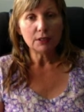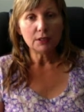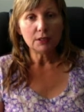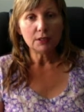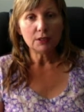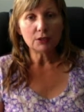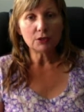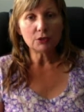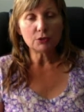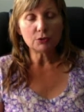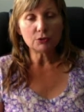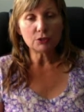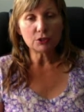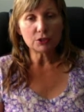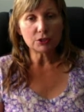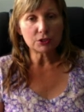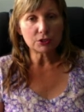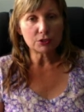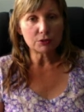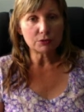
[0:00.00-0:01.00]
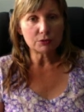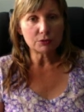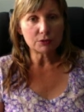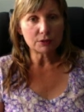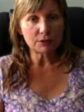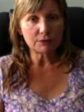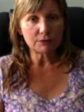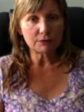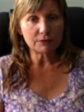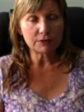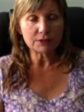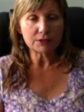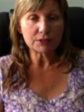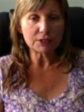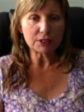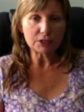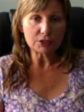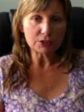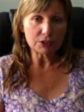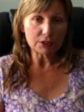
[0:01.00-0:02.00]
huge issues of
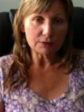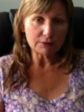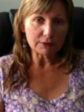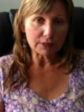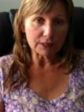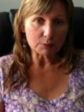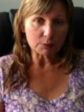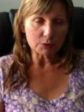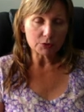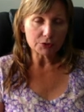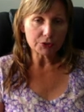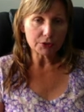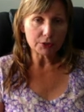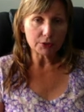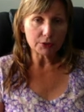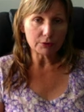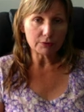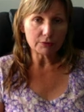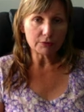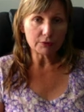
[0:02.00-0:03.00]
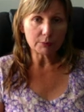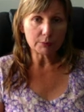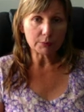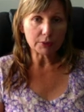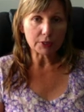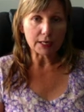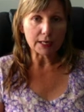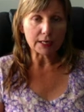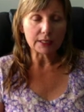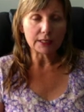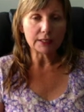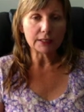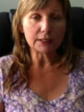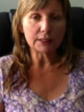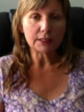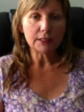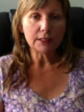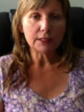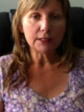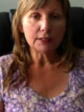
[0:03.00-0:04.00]
extinction of animals all over the planet
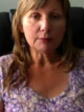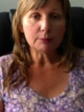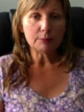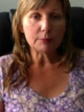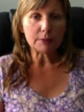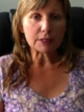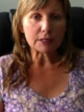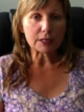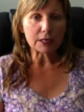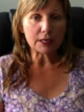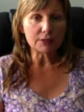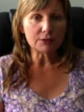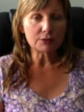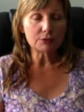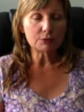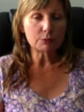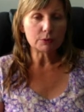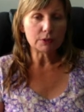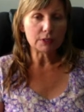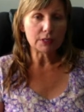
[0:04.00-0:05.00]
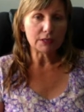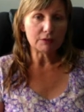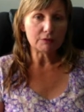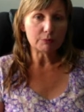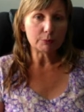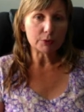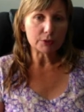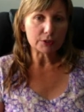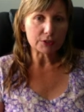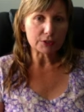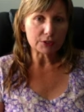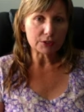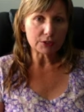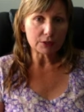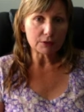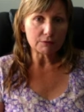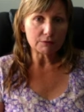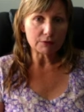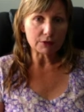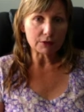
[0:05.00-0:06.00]
because we have poisoned our
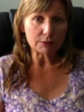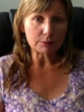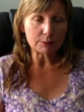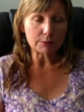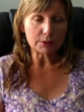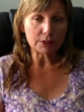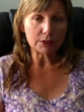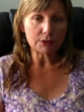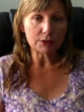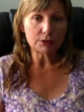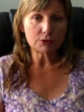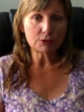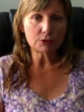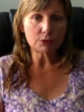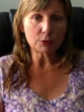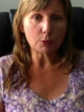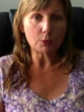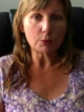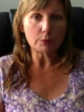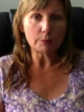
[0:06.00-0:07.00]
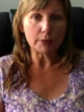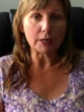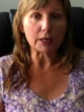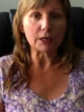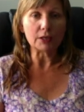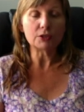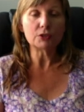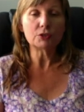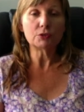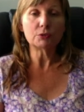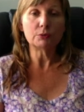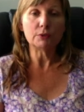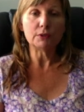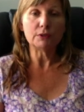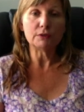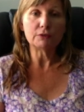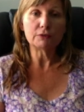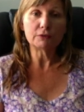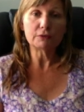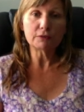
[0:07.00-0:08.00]
environment so much.
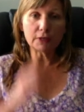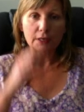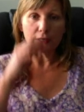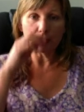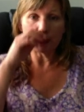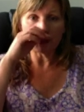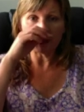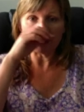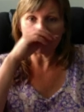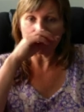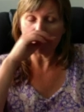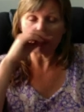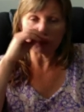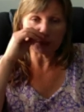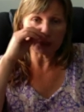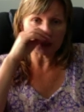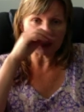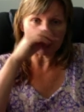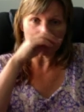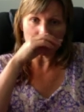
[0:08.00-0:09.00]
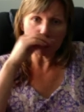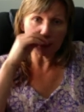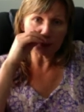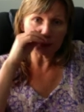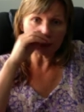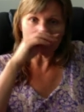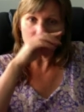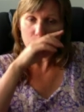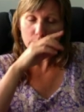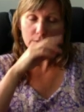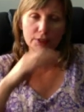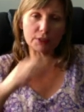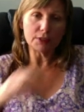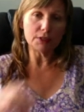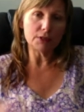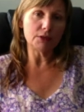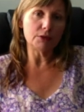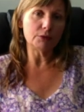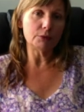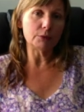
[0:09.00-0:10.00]
We've damaged our
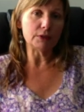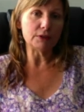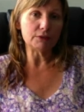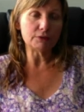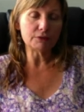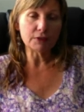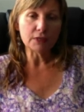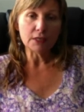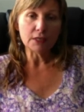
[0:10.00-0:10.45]
topsoil. We've